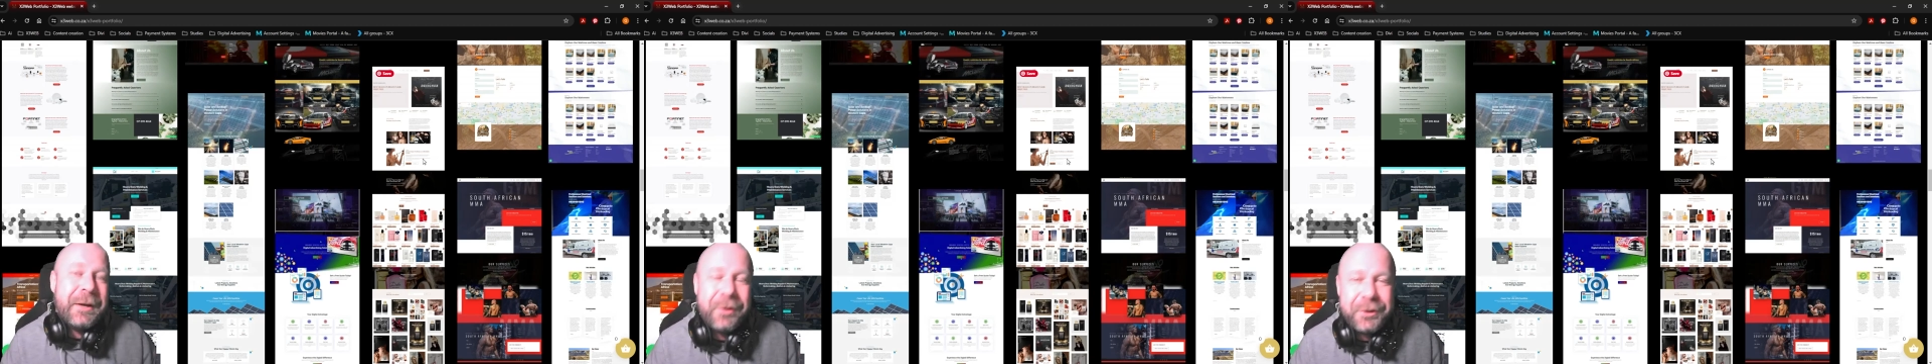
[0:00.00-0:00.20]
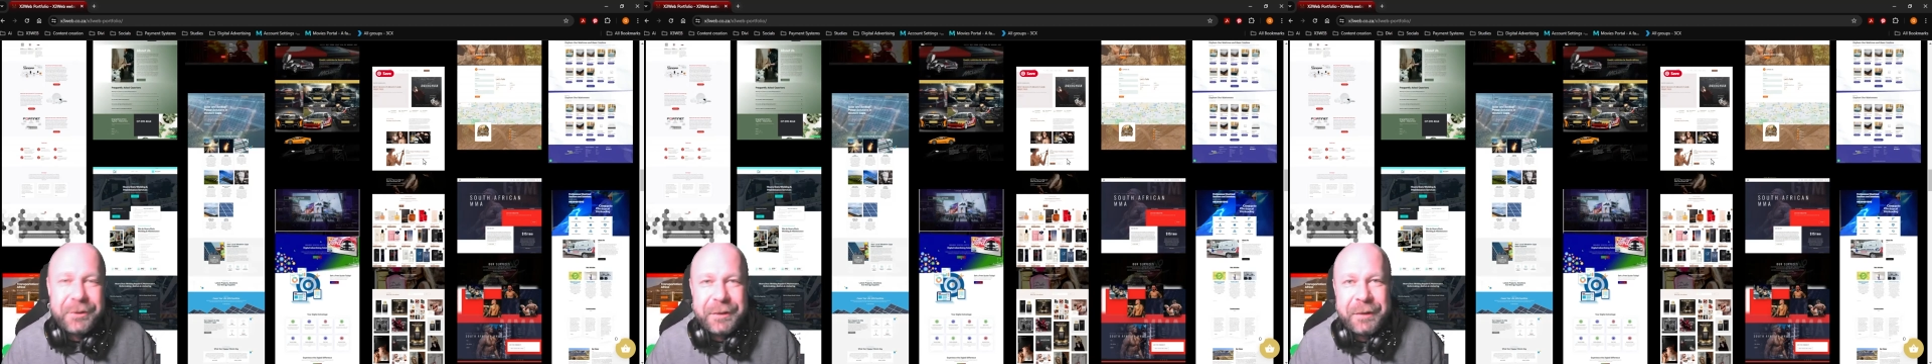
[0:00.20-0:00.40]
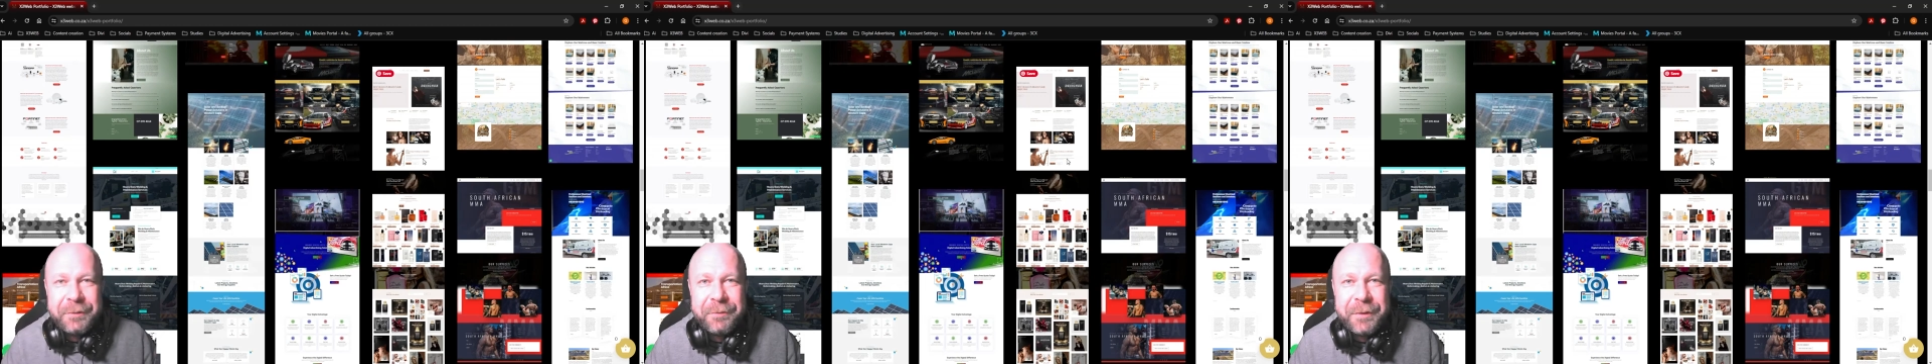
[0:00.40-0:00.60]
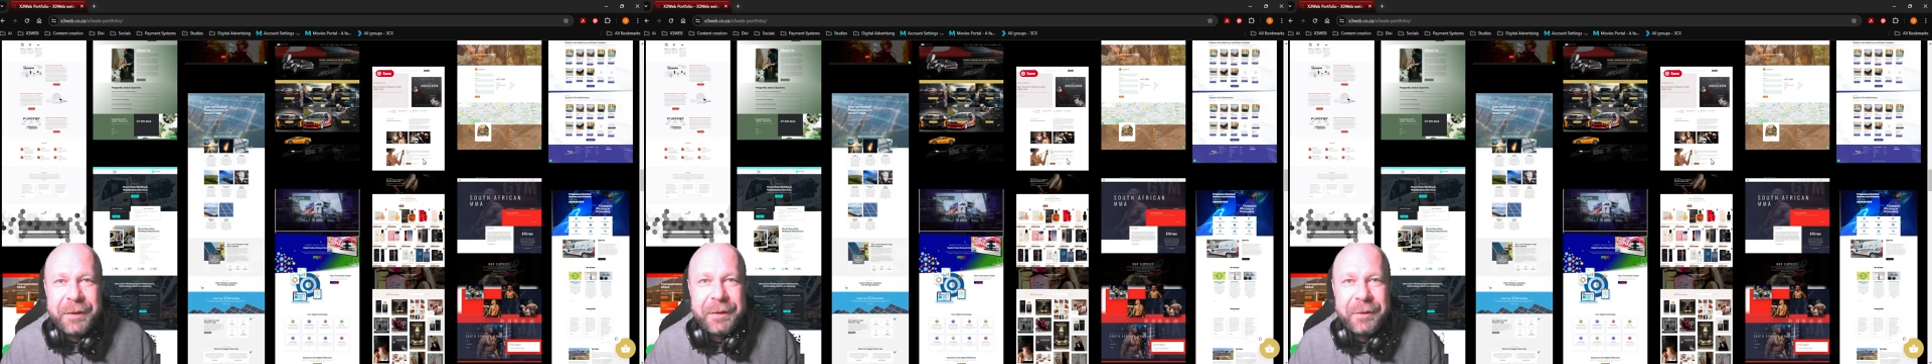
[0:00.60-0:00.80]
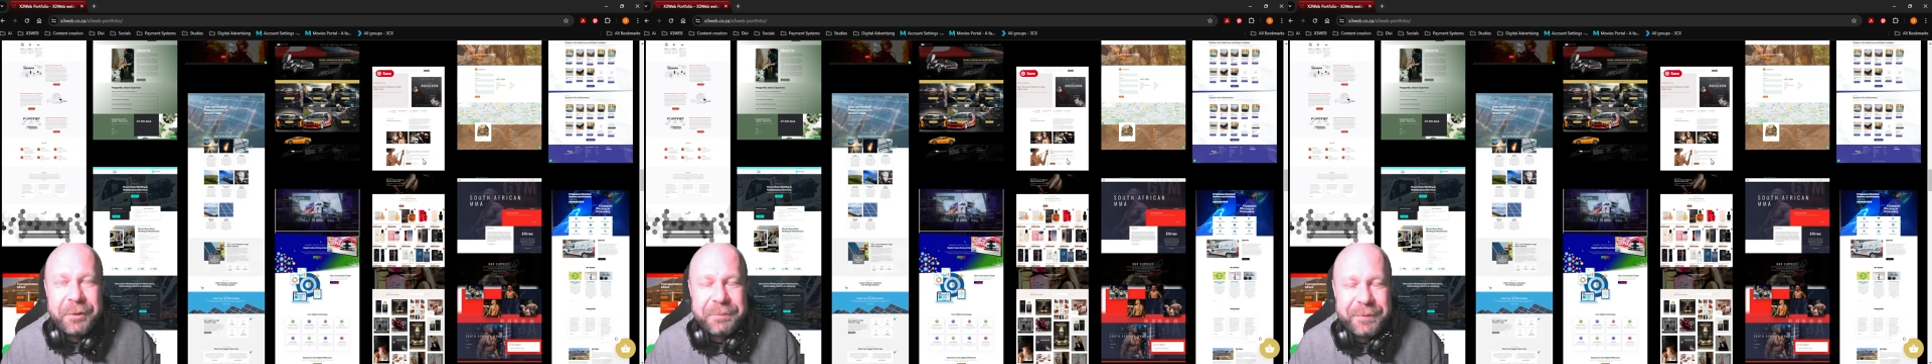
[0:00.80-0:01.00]
I wrote uh, when
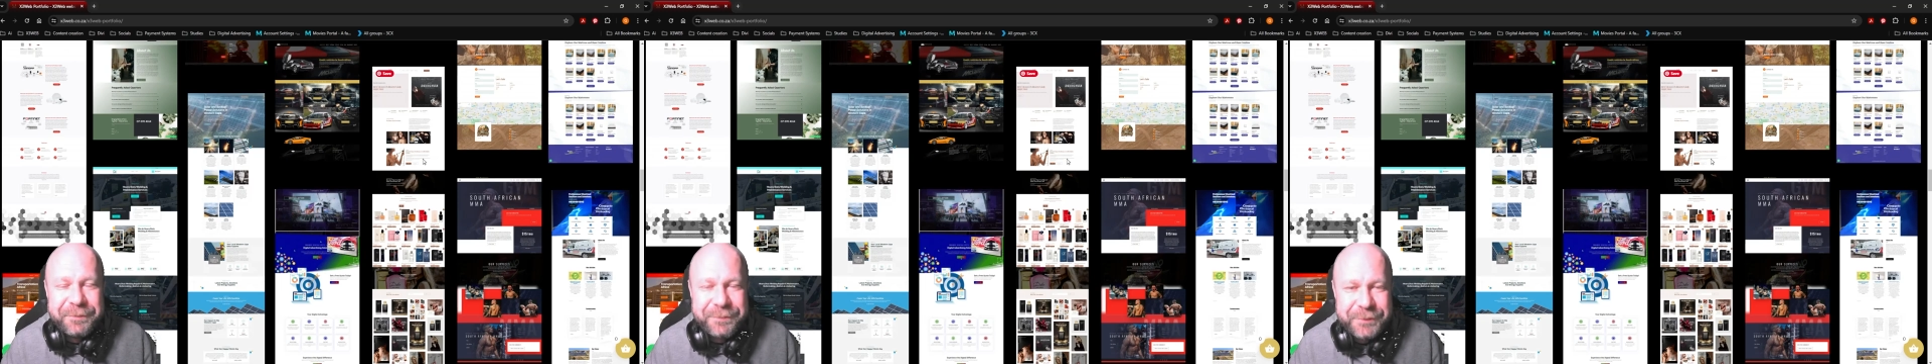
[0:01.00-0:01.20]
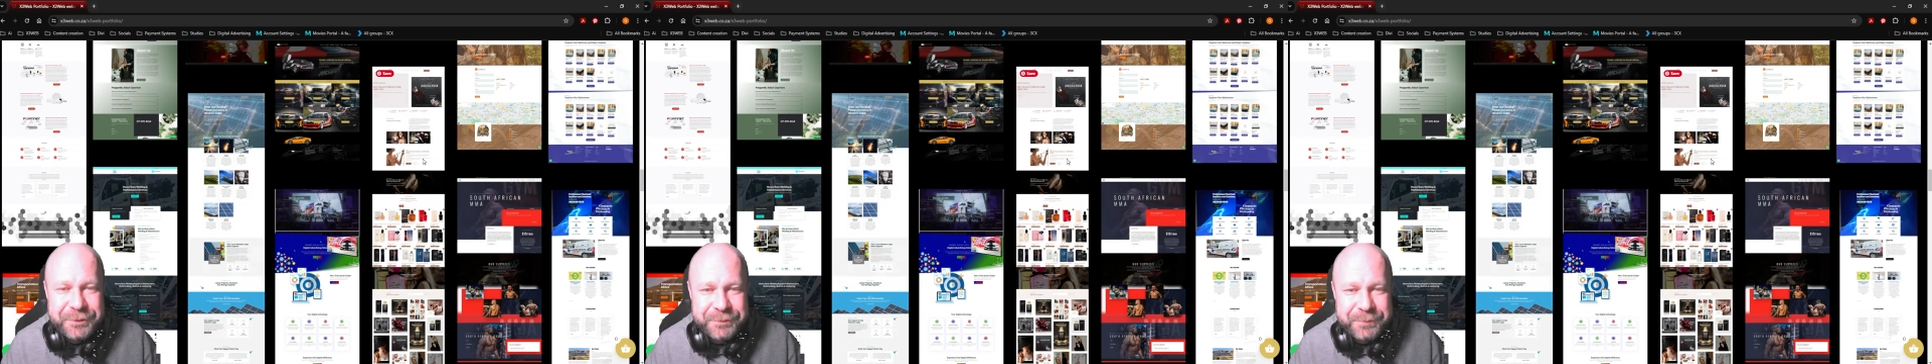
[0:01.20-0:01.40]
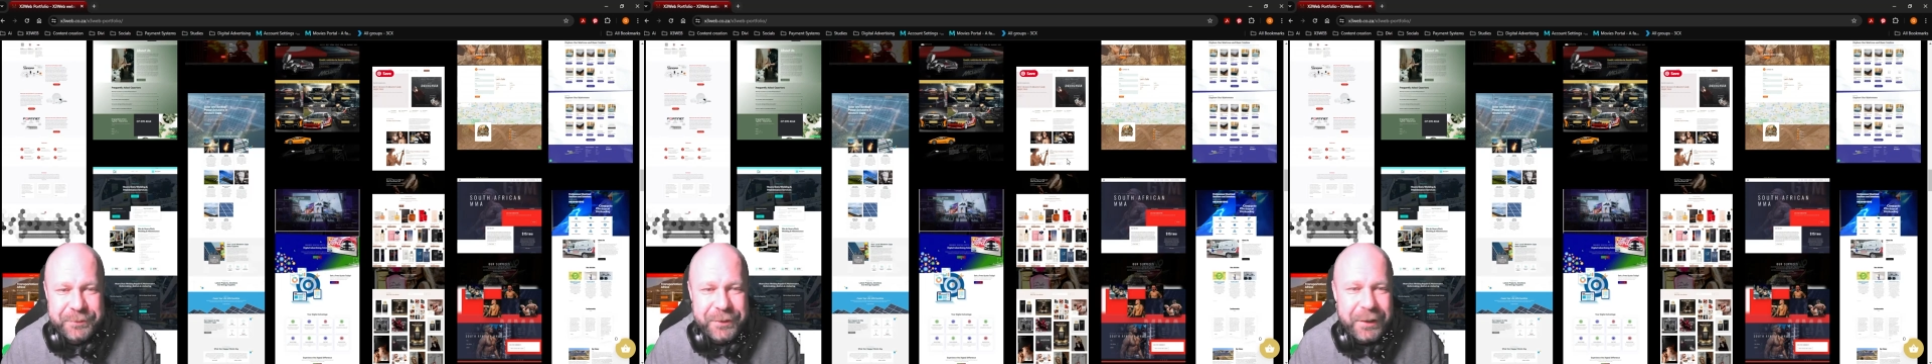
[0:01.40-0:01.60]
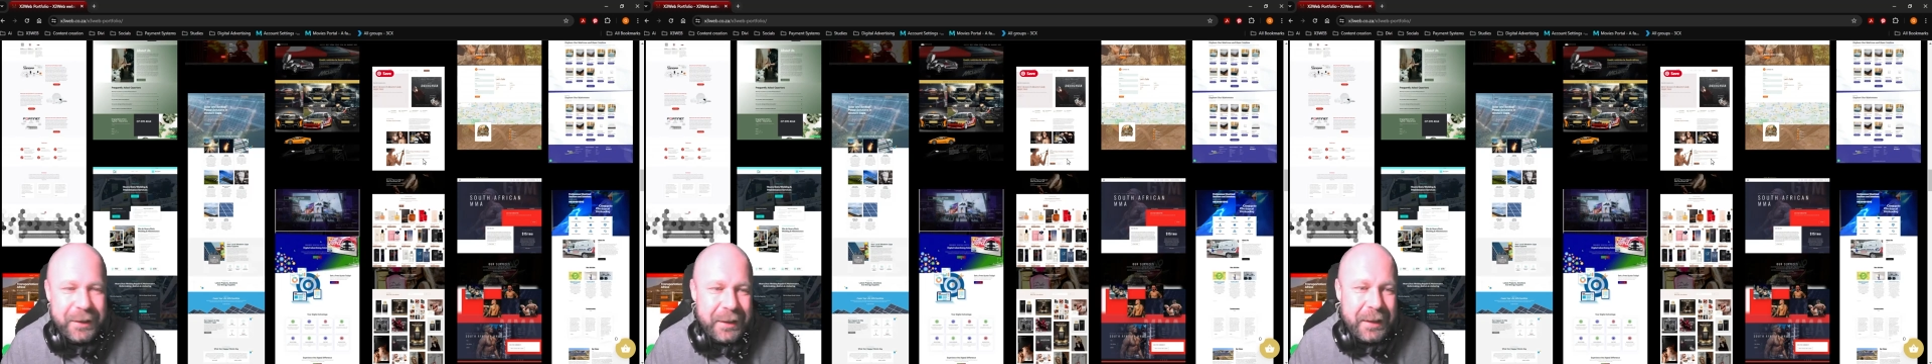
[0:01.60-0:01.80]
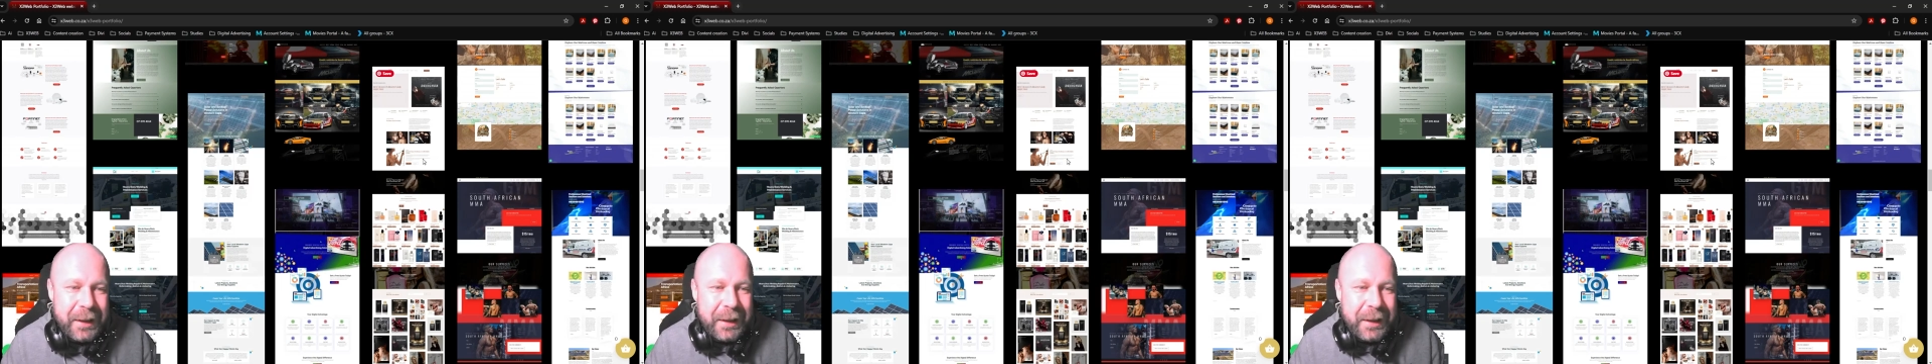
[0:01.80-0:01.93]
I wrote my first book,